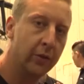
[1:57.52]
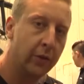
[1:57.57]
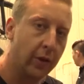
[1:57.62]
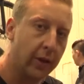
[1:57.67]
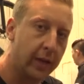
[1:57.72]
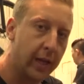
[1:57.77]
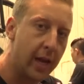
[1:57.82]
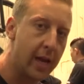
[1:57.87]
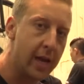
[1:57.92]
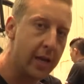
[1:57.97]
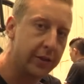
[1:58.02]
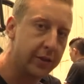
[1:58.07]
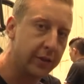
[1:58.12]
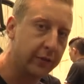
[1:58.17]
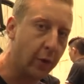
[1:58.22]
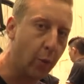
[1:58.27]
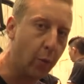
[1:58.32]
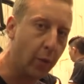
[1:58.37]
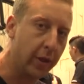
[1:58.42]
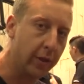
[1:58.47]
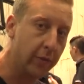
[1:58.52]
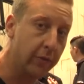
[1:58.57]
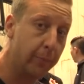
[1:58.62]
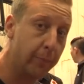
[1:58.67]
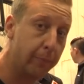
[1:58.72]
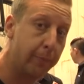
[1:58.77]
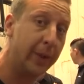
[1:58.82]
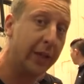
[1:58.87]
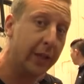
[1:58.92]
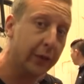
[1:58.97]
So KS have got one of
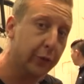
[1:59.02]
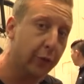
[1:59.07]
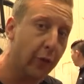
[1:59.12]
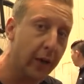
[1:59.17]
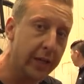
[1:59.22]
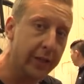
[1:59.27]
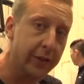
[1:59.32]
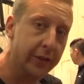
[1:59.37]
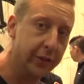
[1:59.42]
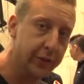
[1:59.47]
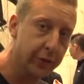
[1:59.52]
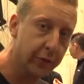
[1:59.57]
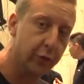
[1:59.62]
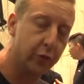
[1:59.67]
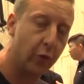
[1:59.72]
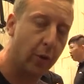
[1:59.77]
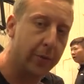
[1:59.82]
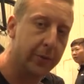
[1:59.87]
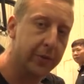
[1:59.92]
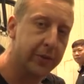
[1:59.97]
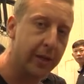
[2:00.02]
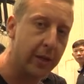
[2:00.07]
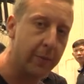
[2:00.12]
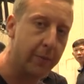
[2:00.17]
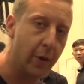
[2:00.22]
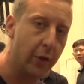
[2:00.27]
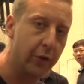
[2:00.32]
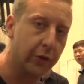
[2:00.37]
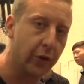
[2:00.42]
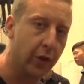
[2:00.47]
the biggest ranges of dropper seat
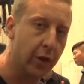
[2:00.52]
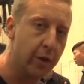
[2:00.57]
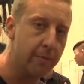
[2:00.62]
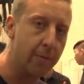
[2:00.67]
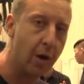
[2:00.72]
posts on the